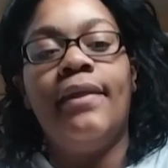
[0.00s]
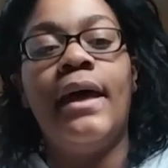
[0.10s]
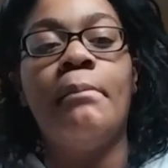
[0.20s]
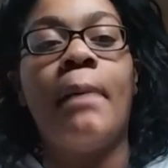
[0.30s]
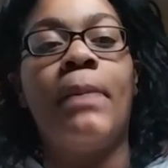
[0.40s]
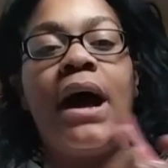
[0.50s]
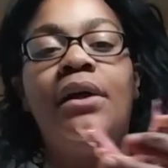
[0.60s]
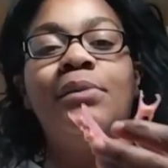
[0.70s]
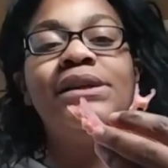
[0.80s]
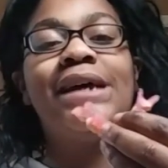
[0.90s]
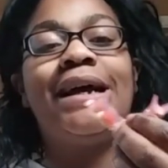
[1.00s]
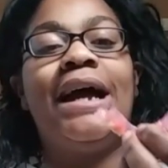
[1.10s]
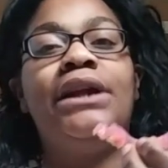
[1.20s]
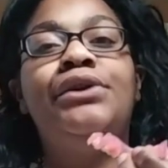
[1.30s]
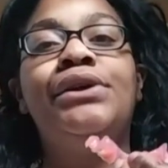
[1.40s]
And then my bottom ones, I
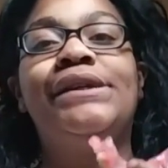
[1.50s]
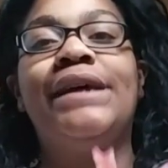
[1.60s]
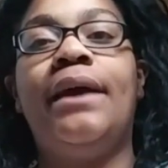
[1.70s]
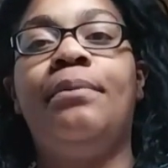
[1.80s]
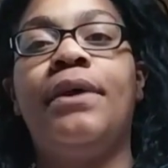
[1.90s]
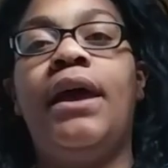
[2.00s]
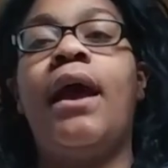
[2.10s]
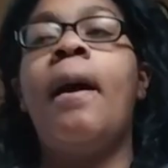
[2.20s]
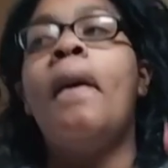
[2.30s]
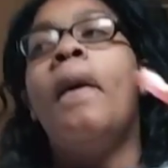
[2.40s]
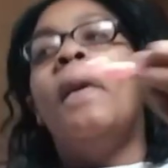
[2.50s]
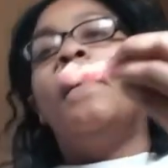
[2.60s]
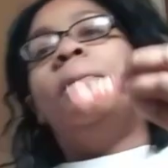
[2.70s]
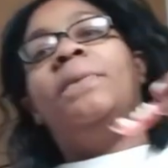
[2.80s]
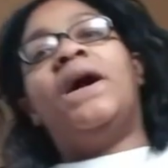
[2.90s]
kind of do the same thing,
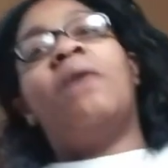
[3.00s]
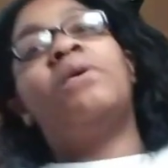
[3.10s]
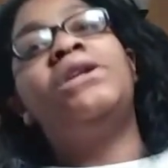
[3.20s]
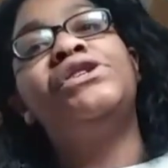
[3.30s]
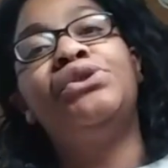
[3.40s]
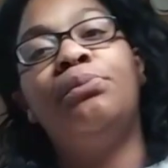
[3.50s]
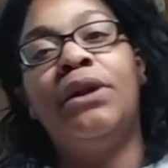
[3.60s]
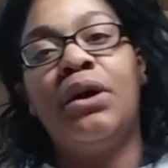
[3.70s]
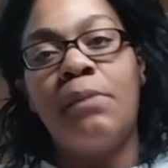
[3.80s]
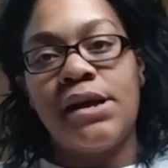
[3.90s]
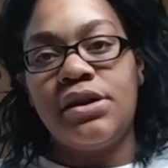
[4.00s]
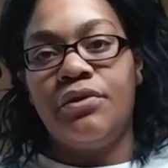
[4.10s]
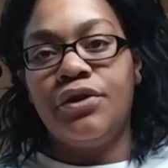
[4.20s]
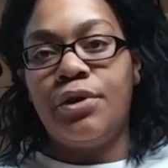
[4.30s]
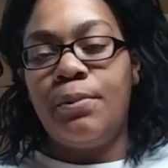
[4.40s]
but I'm going to zoom in on
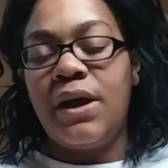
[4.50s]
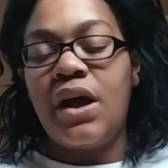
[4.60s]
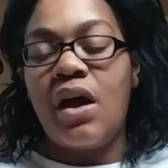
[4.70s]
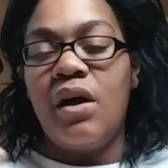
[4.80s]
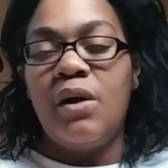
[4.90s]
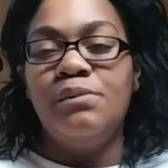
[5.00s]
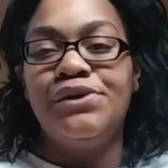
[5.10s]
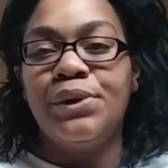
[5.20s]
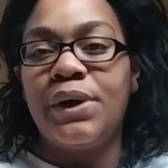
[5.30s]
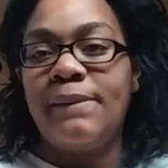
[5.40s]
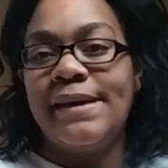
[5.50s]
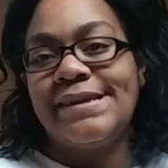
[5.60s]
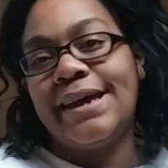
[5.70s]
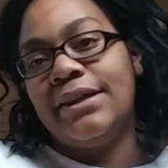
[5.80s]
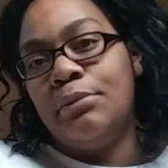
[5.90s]
myself a little bit. So give me a
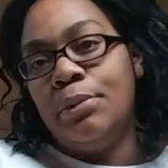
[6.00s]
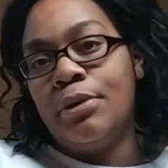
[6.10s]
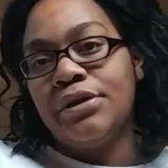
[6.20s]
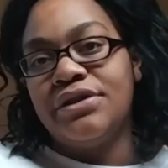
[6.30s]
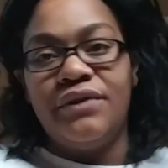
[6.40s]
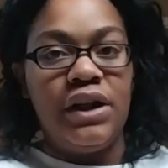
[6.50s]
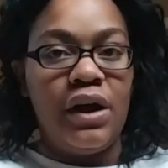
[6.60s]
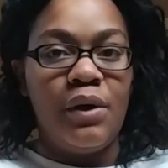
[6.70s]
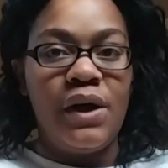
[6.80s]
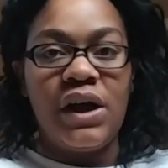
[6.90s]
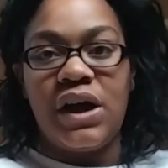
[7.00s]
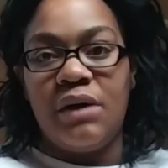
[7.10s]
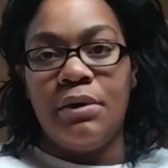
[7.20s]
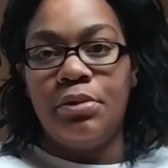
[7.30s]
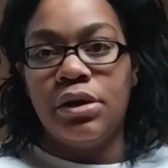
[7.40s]
second. Let me pause the video and
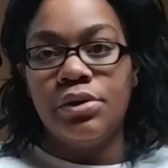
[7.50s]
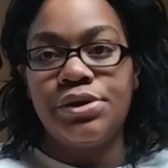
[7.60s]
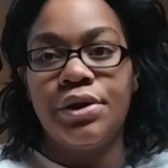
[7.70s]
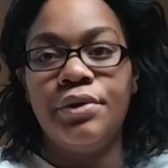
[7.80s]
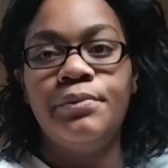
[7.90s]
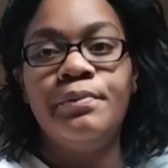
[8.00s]
come up closer.